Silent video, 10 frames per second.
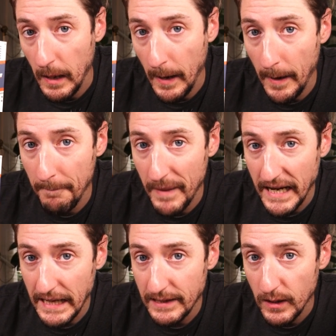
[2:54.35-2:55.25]
are
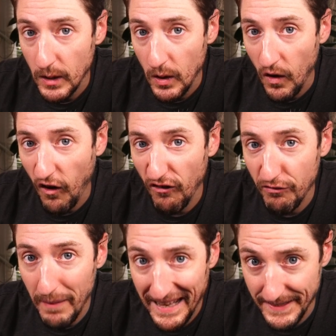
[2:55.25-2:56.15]
made
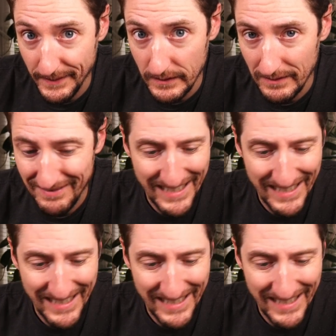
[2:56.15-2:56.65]
of metal.